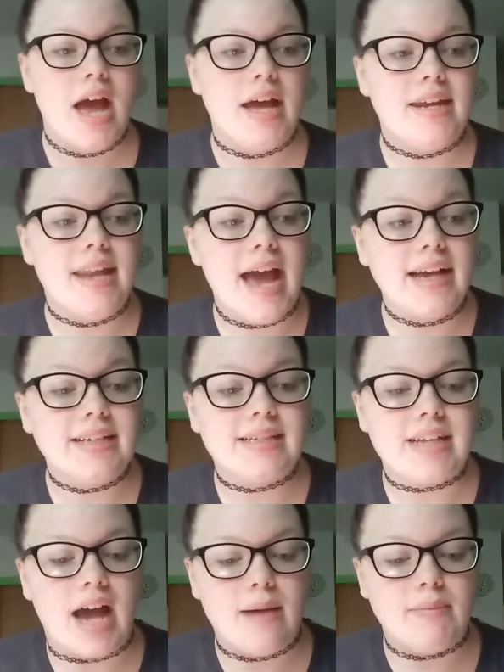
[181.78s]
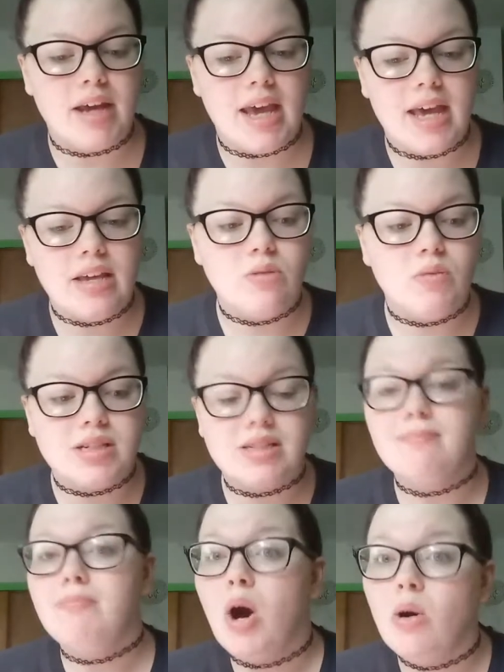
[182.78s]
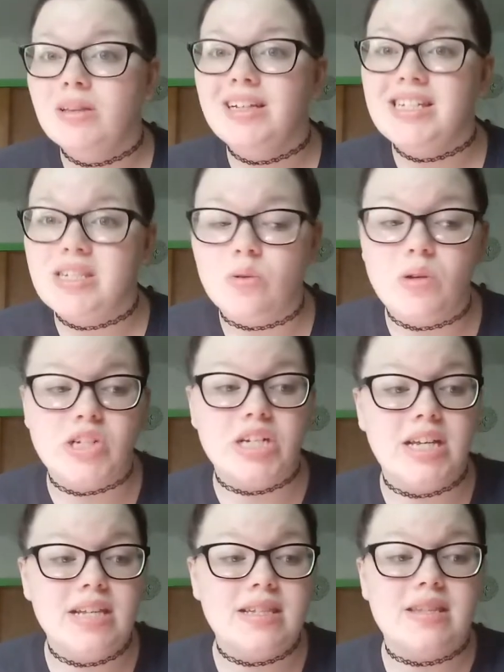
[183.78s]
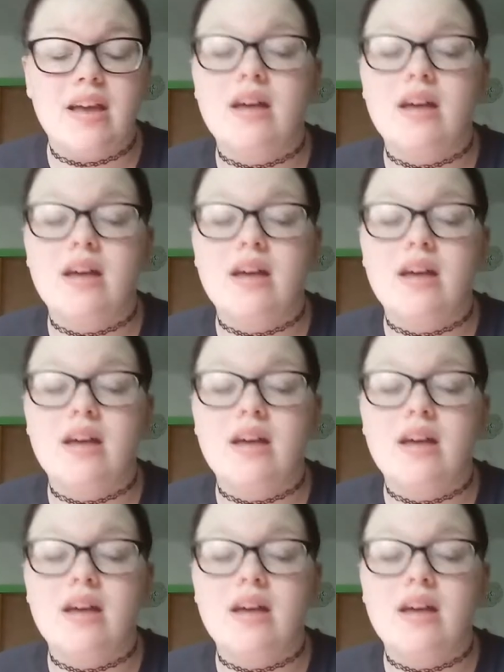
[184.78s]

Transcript: Next, I'm gonna hit you with some Polly squishies